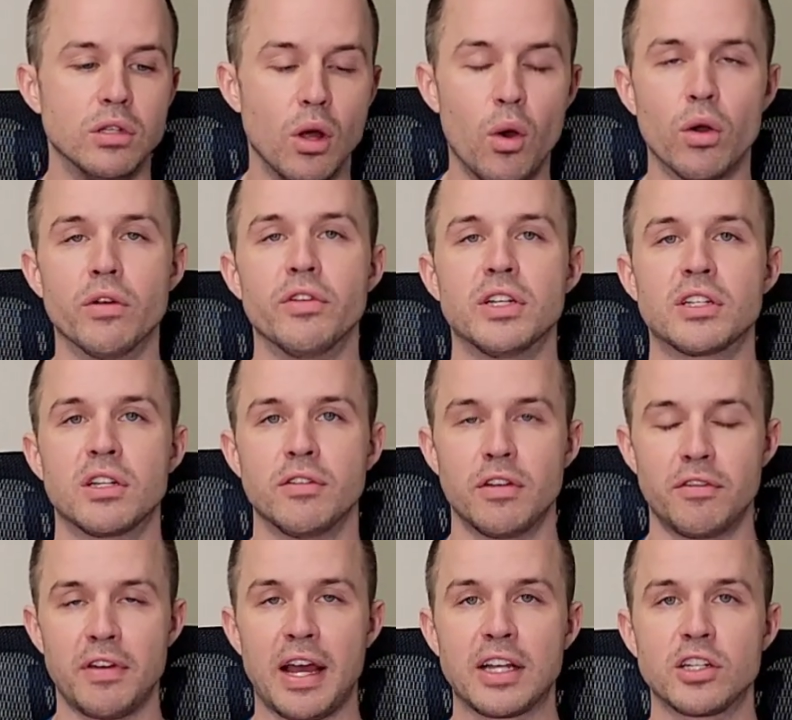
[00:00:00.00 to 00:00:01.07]
lower risk of
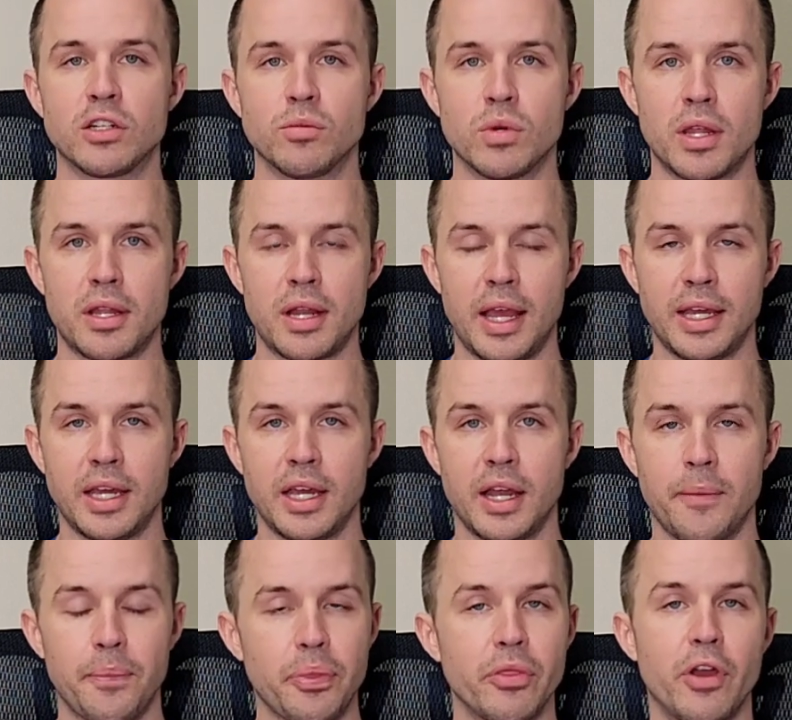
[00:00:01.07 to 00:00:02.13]
infection with taking
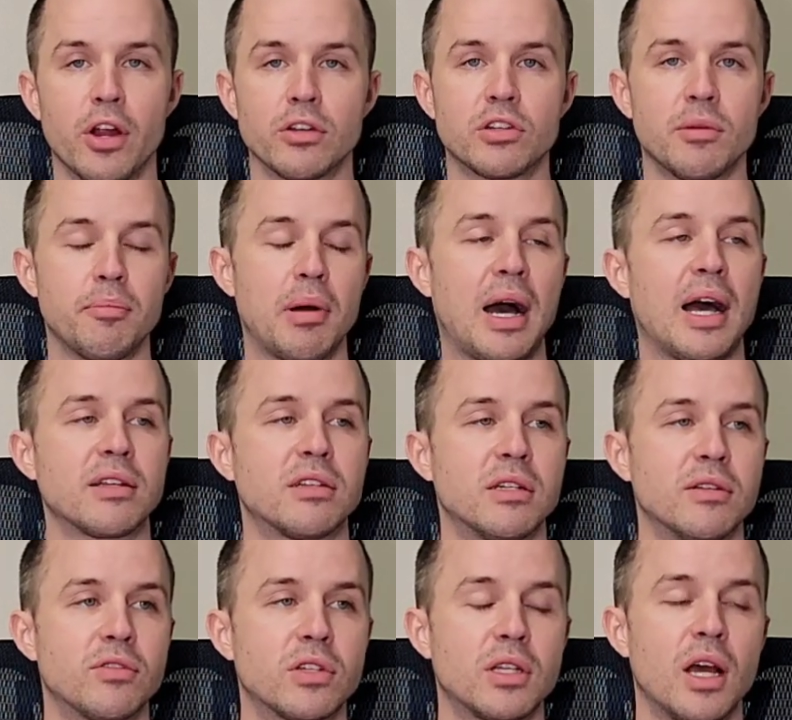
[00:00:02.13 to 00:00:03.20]
it. There are some
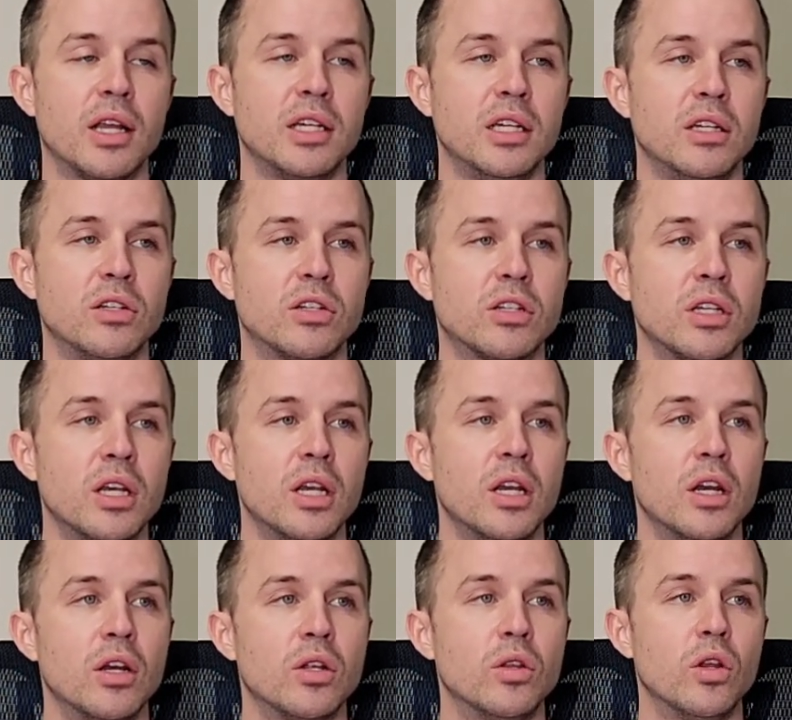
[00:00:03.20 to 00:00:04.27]
positive studies
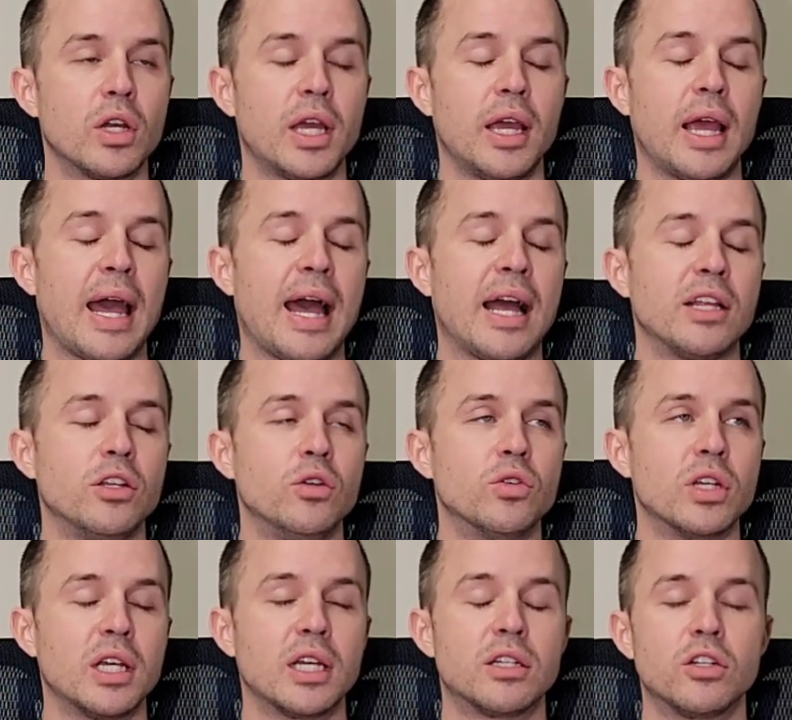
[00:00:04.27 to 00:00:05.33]
looking at
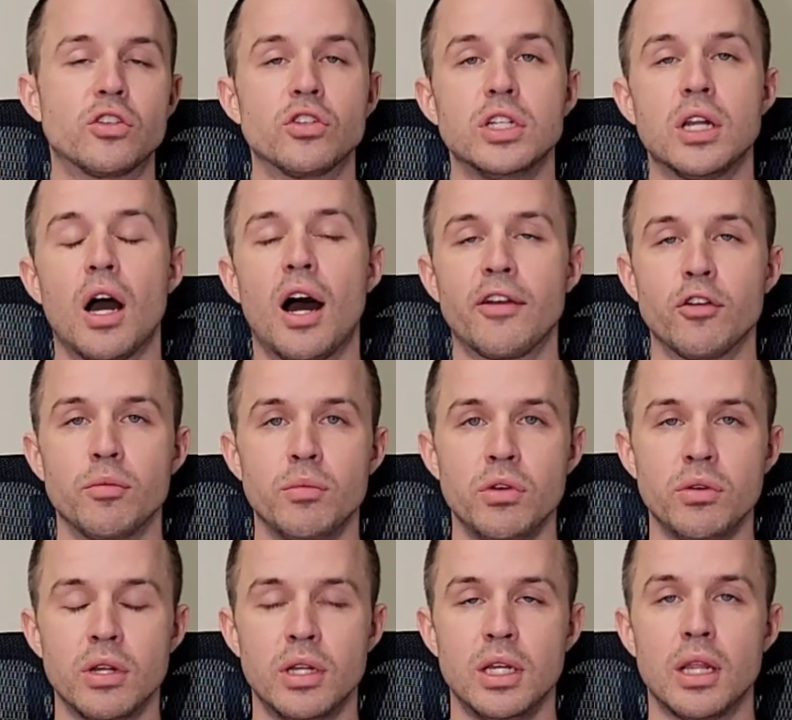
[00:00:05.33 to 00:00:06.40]
using it to treat
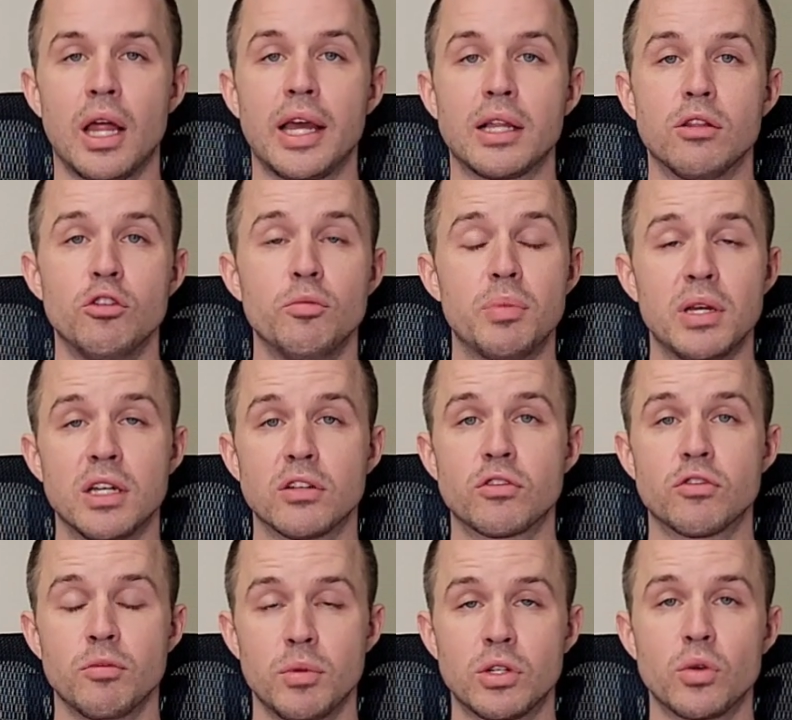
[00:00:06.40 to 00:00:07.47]
autoimmunity like
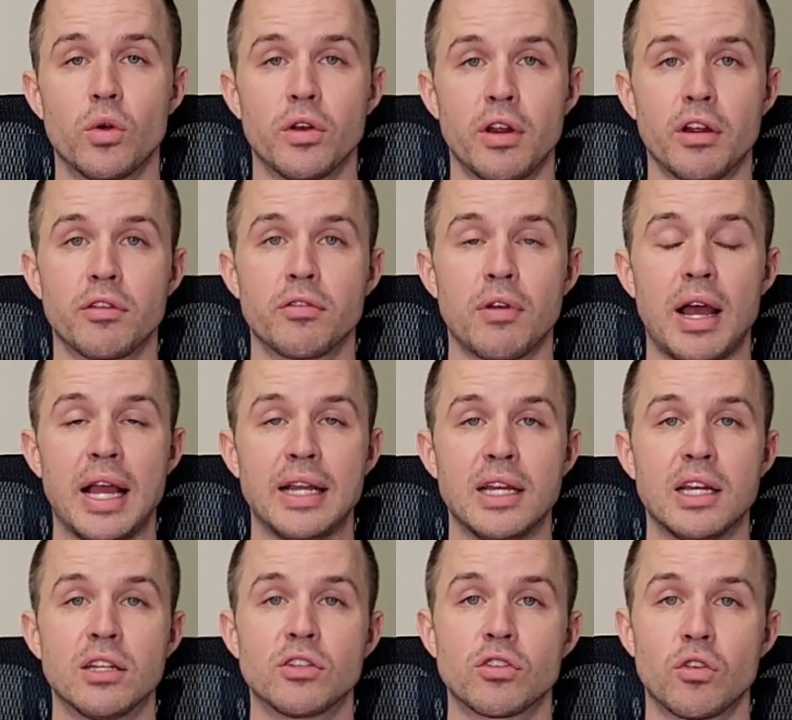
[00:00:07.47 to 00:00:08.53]
lupus, rheumatoid
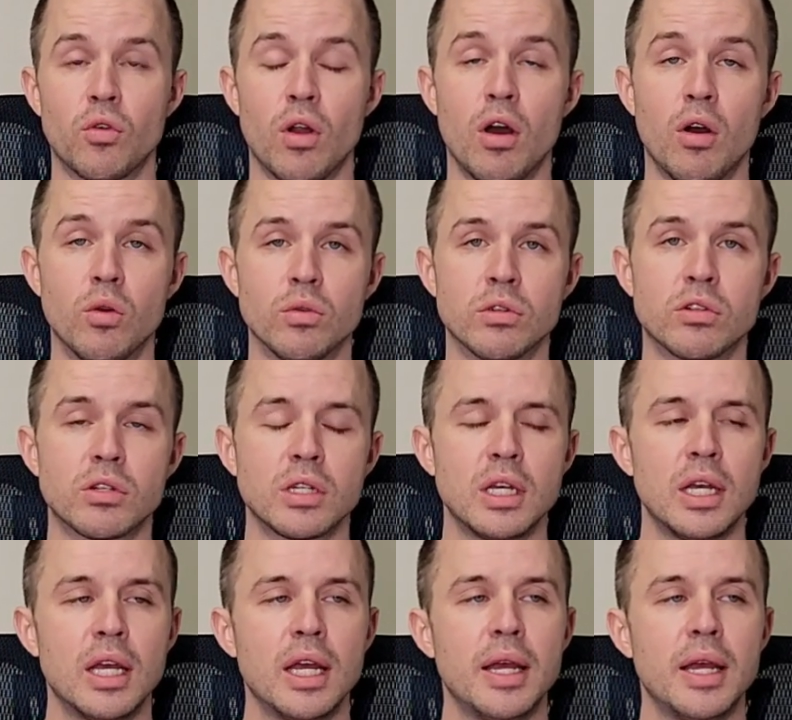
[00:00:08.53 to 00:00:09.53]
arthritis, Crohn's,